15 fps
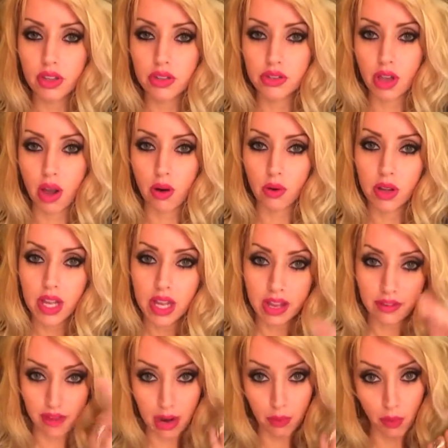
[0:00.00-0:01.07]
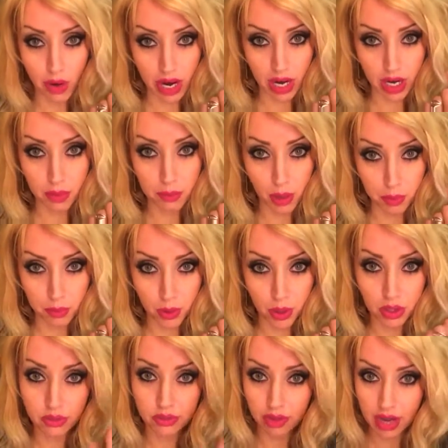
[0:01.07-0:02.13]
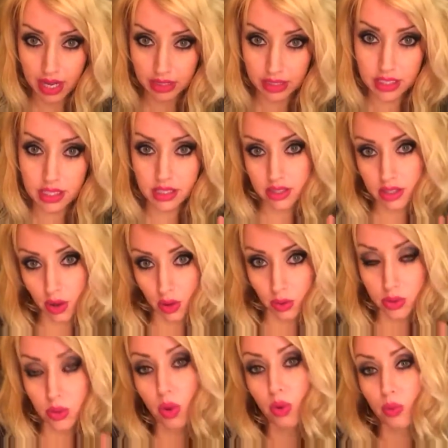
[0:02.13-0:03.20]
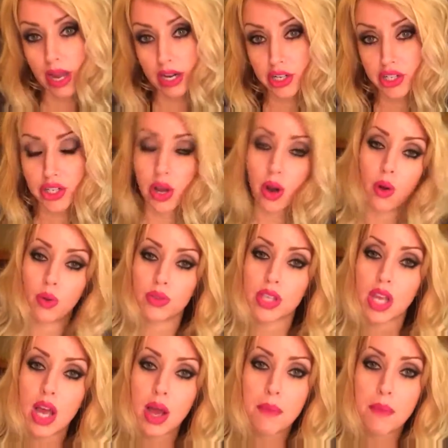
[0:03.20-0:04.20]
So if I wear purple, violet tones, or reddish tones,